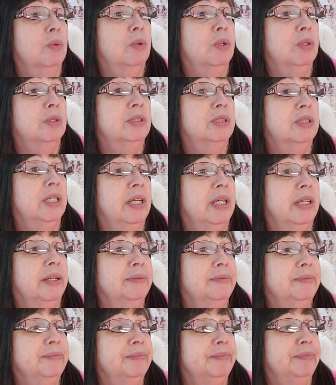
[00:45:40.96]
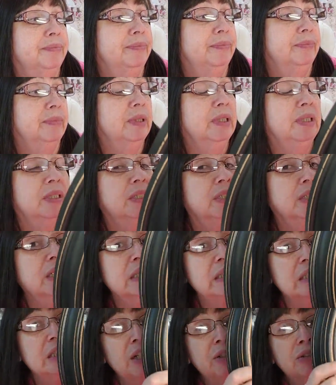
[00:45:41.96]
We'll see.
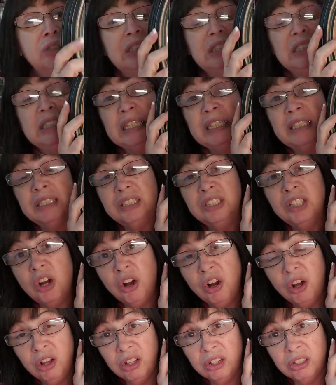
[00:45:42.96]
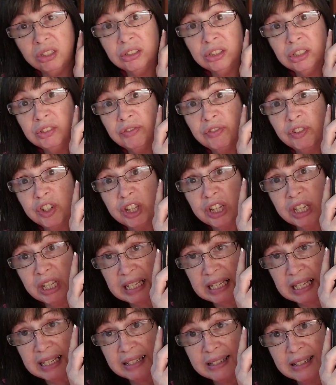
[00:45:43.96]
So $6 for
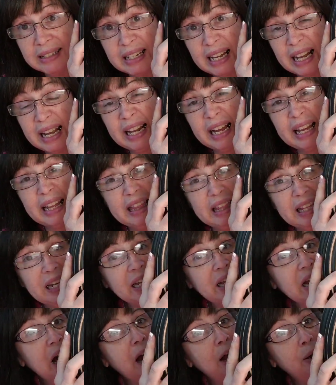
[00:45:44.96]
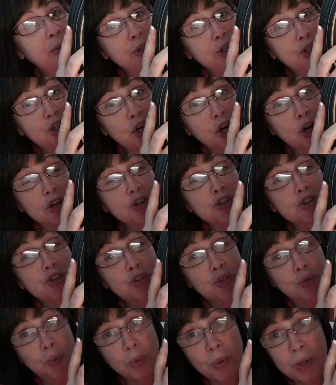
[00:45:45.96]
this, and I think I would charge
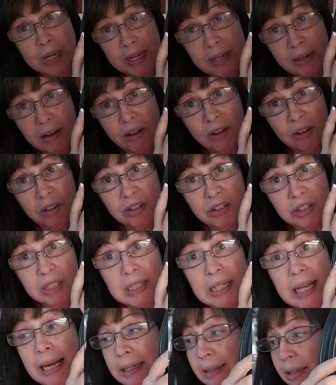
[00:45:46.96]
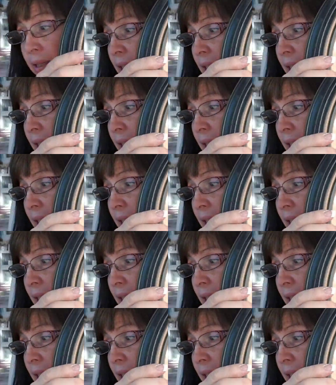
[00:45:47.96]
$20 at